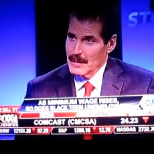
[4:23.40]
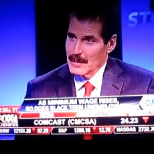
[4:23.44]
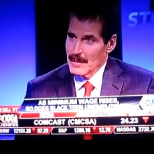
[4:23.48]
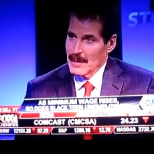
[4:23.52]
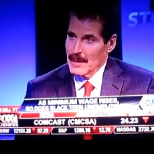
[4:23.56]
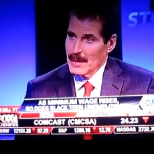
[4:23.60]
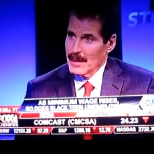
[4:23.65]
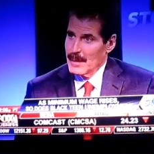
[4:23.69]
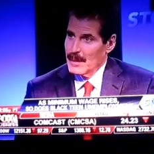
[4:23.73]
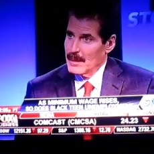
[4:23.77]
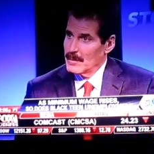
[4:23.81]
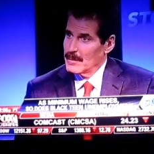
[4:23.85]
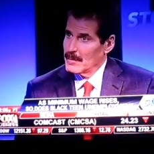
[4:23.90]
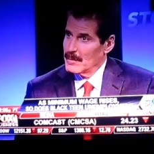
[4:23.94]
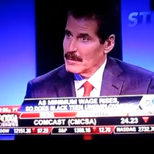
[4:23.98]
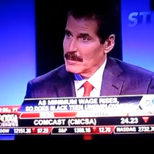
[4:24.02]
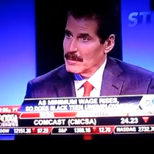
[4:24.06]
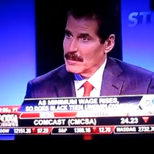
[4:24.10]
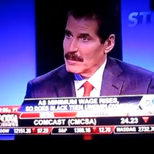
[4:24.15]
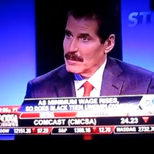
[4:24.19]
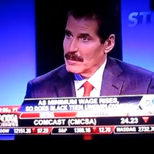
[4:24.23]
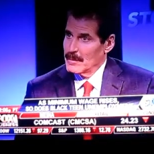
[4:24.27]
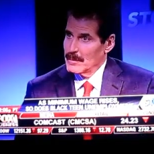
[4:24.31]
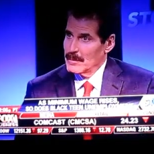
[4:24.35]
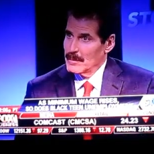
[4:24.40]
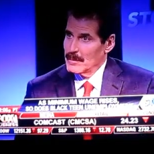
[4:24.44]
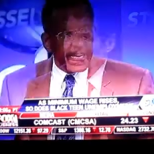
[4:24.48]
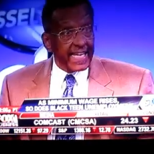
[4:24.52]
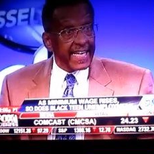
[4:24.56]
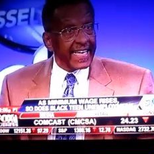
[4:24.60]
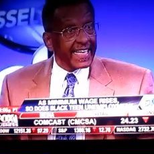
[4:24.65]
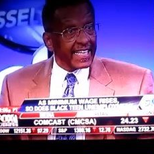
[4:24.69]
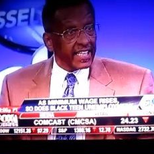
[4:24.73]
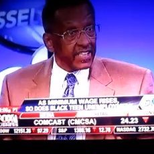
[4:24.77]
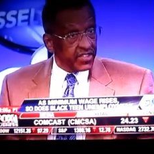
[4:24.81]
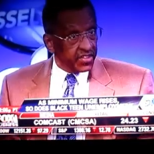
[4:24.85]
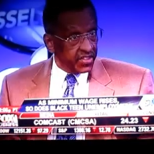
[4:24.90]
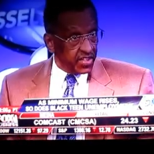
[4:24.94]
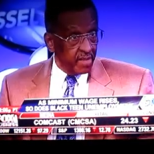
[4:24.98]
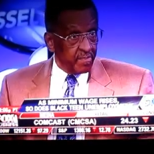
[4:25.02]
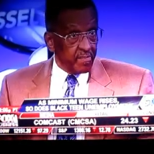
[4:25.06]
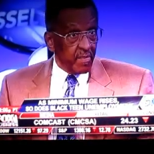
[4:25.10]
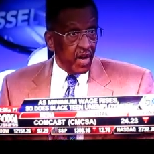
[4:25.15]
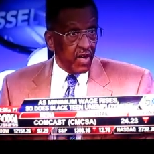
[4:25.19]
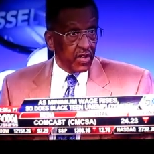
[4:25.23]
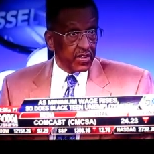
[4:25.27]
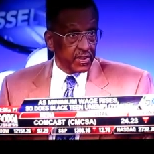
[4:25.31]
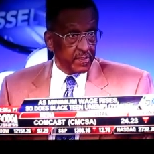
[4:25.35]
And today it is some
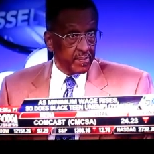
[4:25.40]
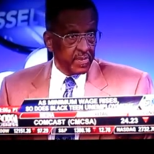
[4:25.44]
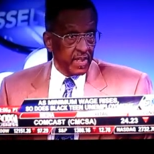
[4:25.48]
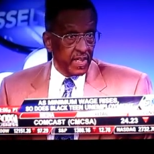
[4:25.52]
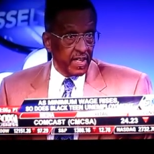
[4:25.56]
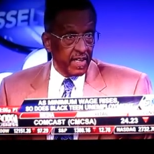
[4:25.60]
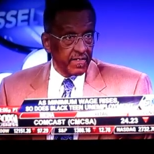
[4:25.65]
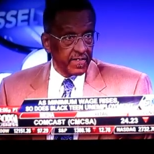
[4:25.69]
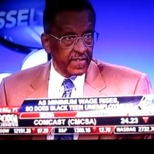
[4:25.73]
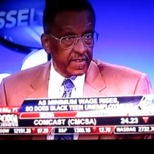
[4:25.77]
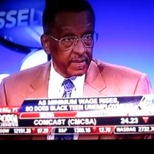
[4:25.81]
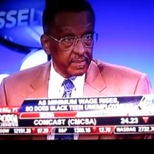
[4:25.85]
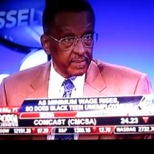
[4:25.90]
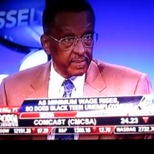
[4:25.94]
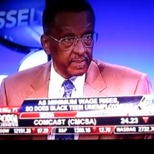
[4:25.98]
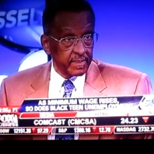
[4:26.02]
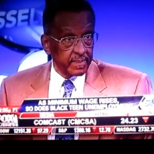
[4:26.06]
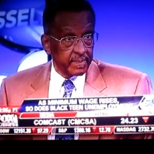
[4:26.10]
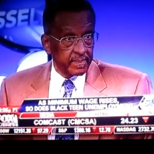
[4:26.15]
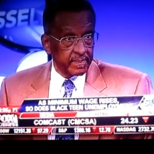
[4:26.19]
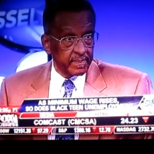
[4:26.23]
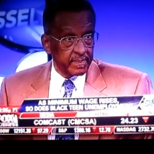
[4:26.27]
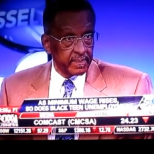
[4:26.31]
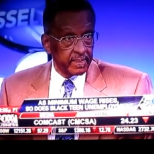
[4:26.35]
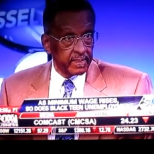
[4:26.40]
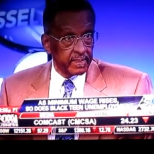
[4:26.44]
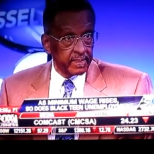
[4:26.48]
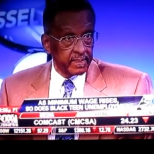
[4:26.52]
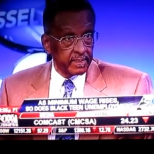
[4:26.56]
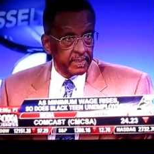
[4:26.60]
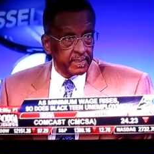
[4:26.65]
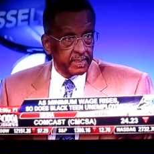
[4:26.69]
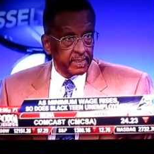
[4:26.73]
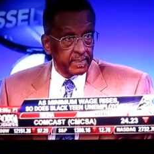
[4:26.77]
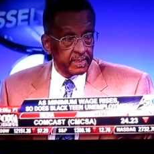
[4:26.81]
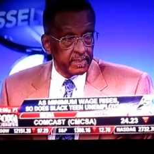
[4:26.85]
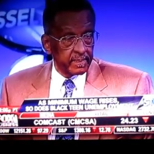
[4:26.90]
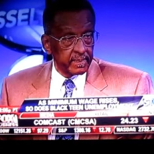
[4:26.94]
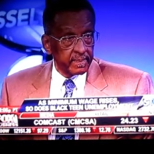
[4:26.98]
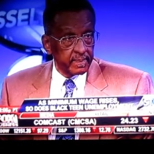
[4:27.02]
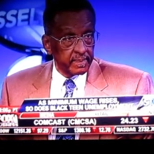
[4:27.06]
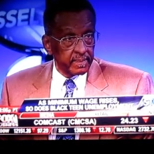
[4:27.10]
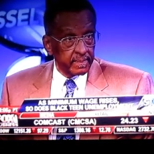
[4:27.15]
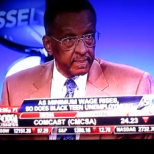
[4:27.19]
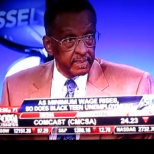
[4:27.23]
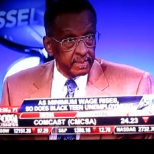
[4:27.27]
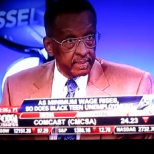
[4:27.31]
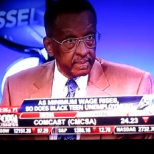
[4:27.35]
multiple of it. And it's
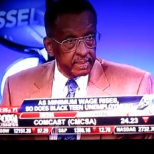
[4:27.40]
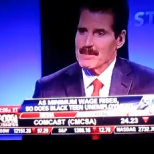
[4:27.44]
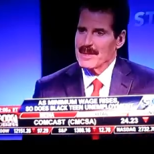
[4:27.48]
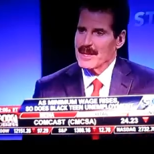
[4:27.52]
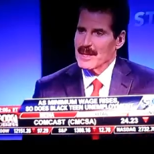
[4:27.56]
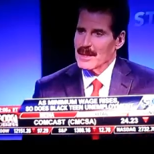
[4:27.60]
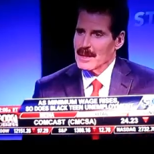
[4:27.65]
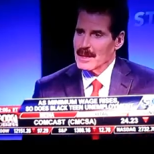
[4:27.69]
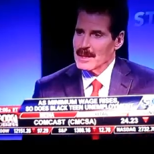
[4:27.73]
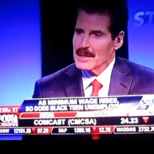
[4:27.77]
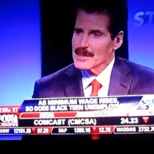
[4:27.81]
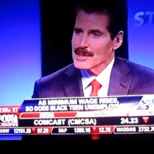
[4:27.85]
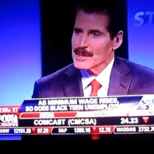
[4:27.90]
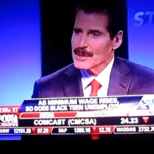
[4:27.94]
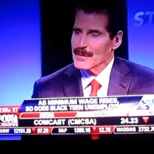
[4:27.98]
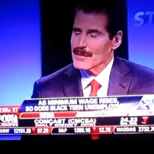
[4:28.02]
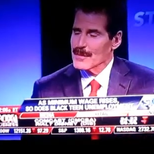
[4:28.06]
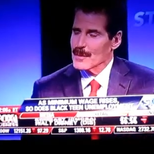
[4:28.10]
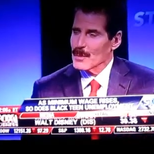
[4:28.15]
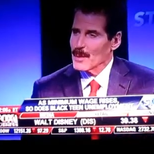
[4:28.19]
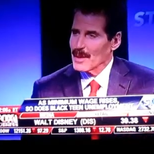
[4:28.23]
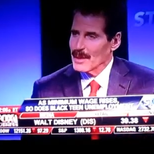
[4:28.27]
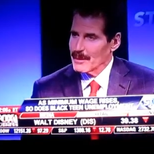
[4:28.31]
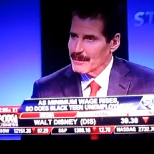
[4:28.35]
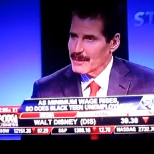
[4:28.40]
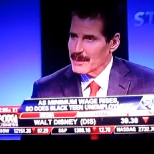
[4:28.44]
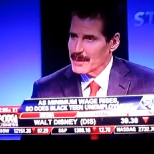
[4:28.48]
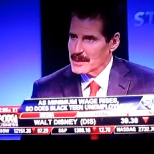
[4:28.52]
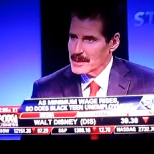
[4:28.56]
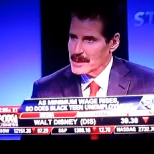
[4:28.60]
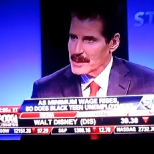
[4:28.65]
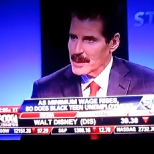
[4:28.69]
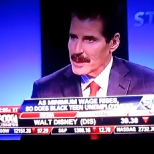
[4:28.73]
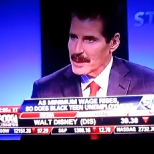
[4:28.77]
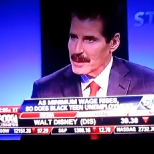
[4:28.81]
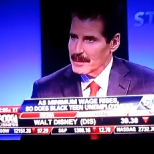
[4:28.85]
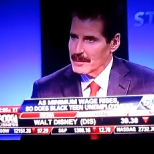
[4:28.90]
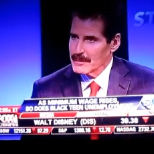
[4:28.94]
changed because of the welfare state?